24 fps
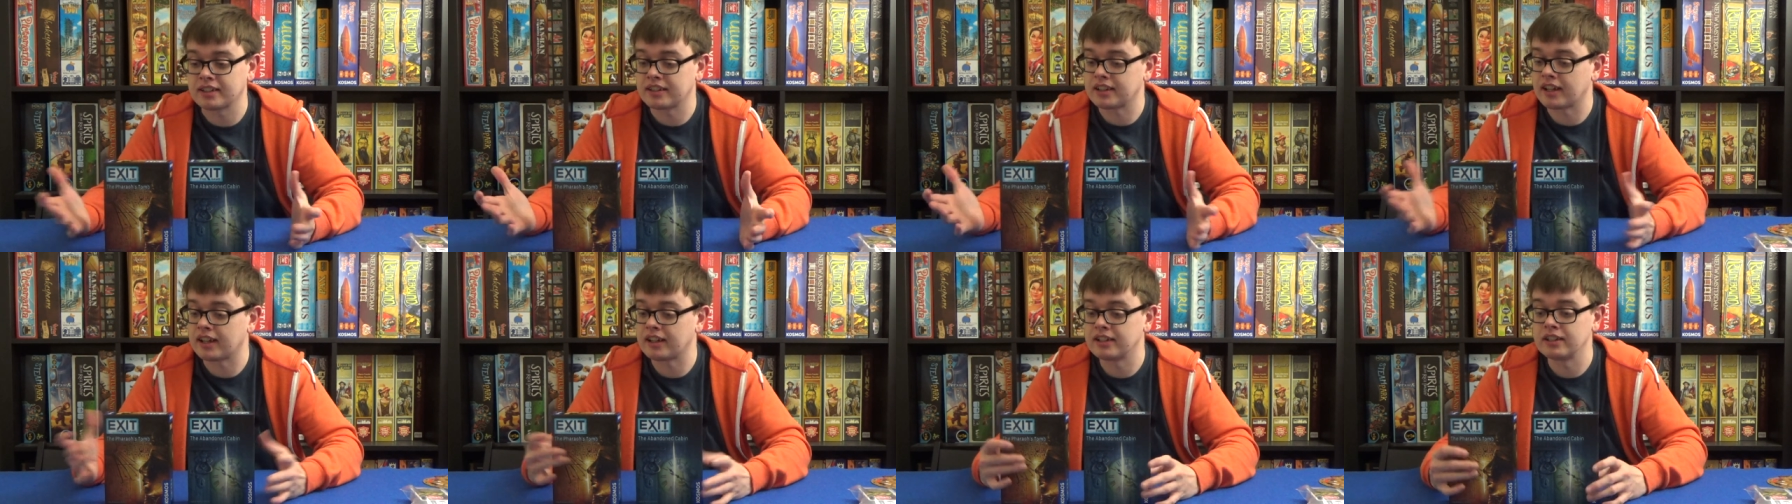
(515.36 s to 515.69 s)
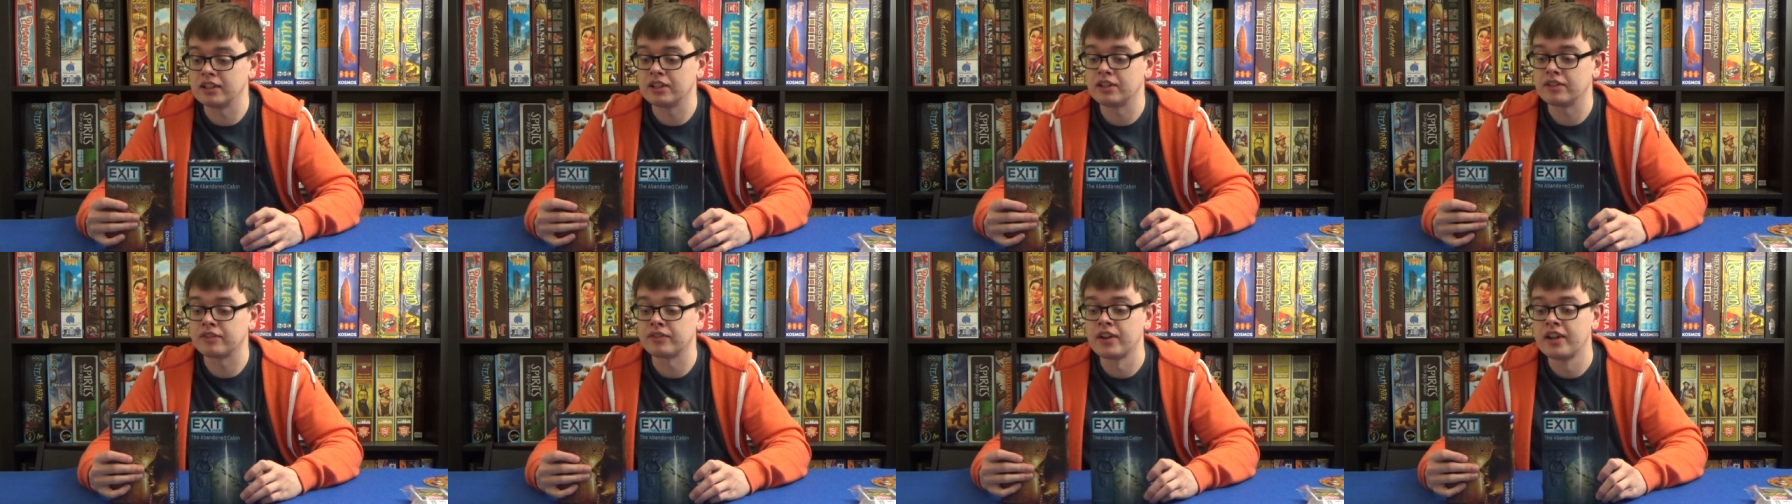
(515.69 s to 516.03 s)
I
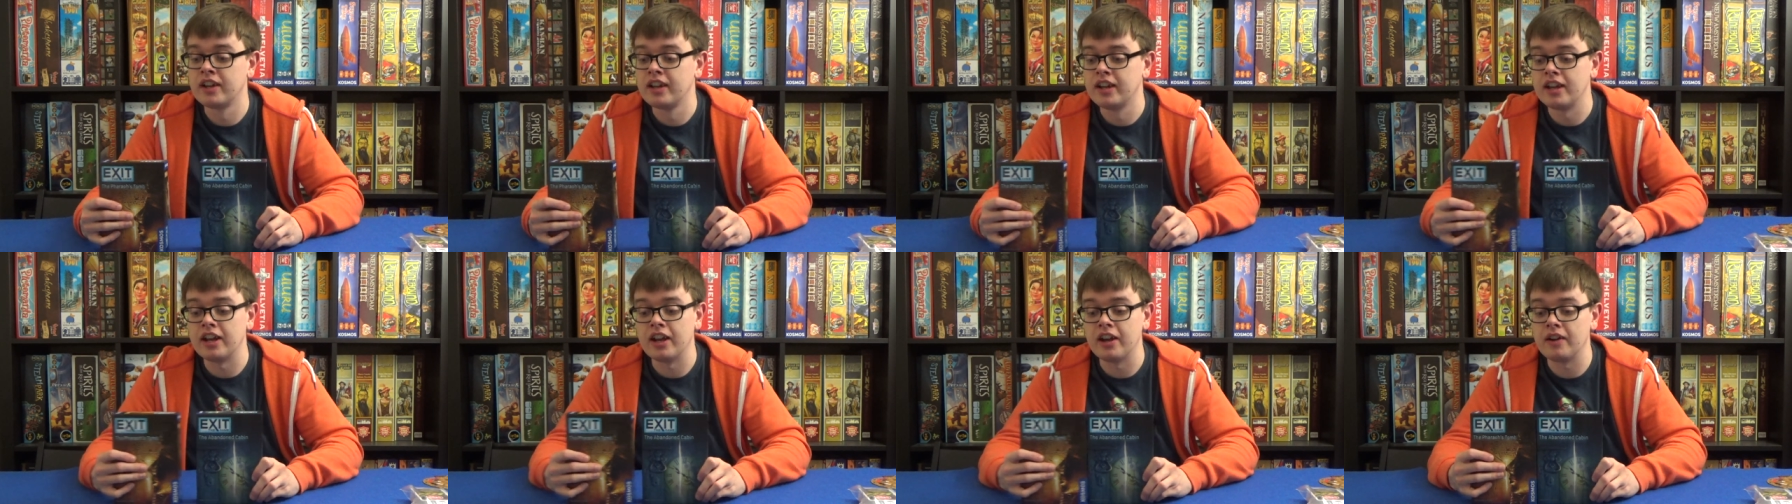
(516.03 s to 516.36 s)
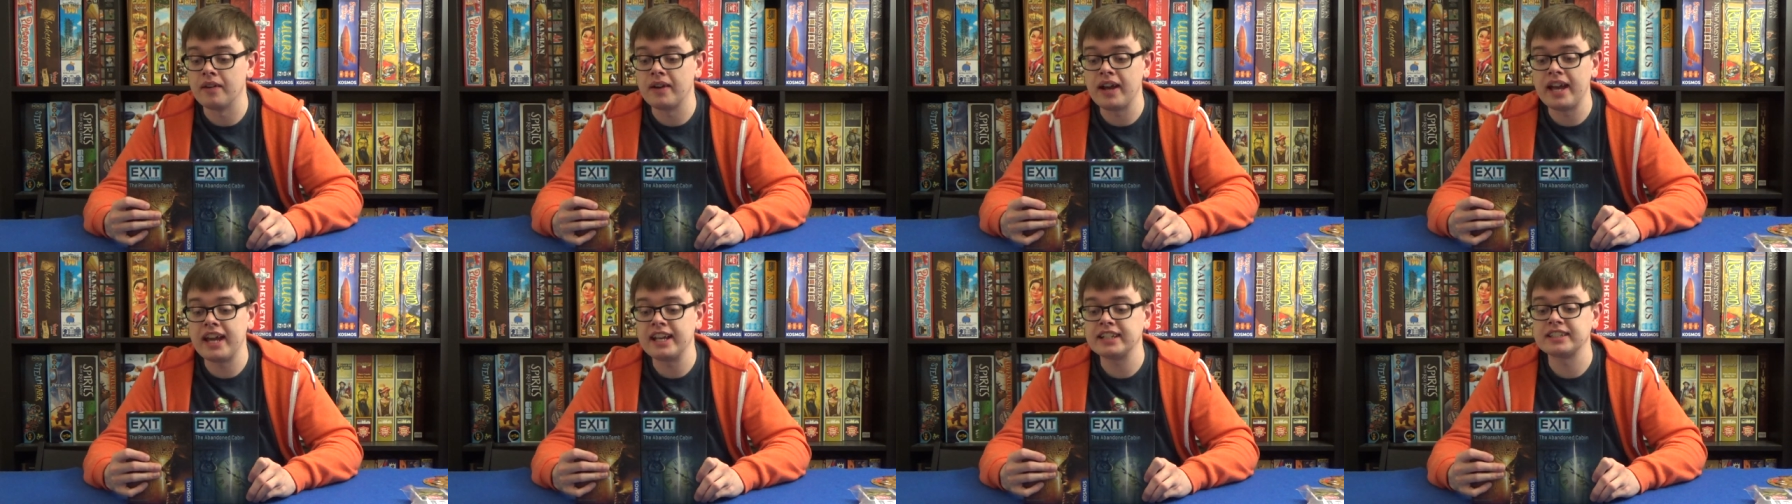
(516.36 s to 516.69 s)
love. You
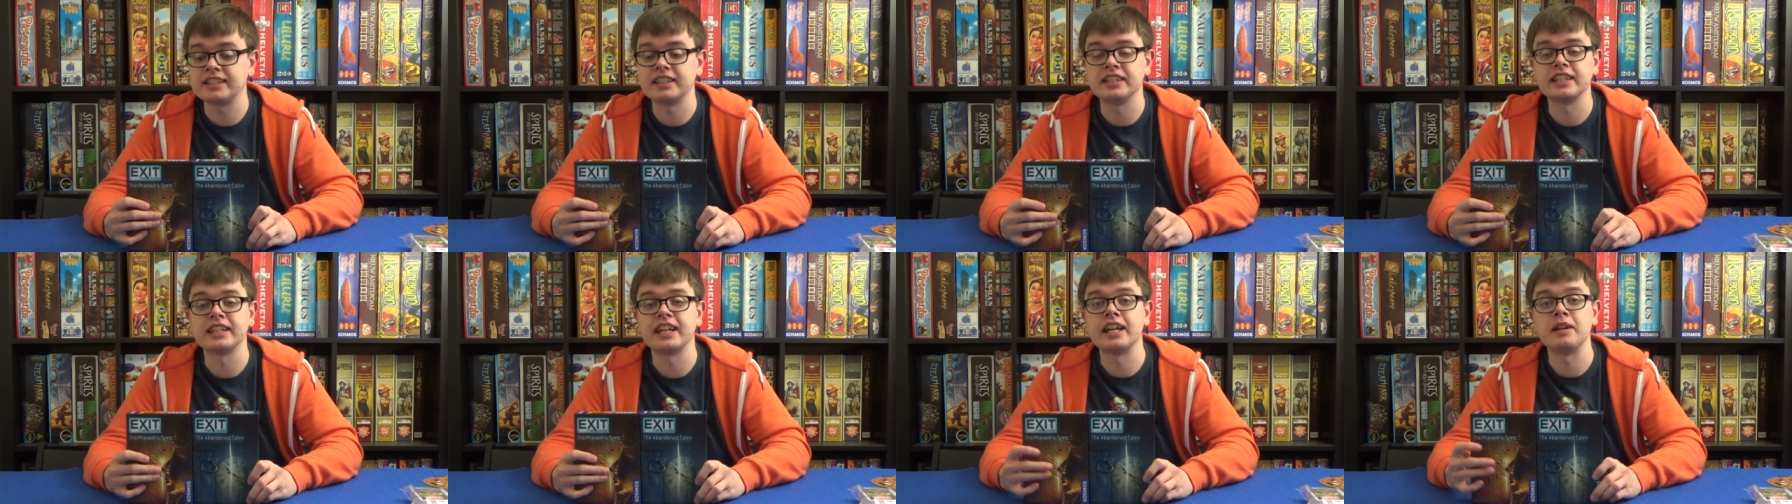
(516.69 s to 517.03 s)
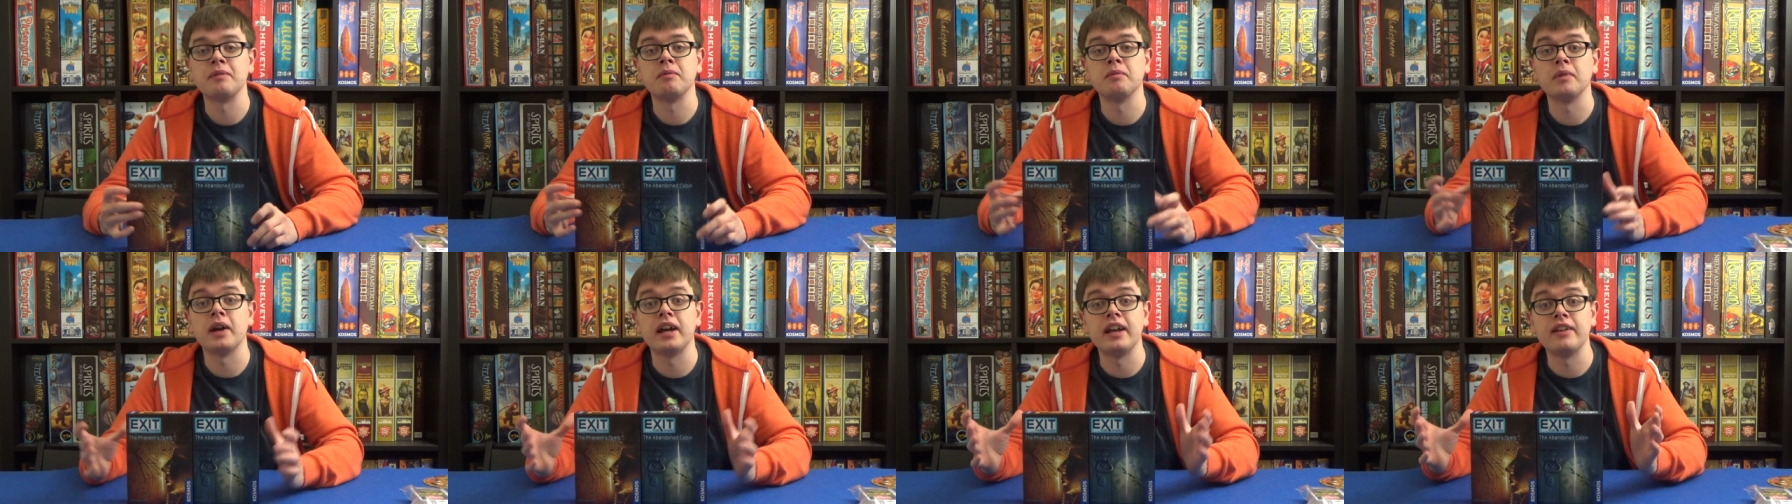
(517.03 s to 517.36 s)
know, Exit the Game,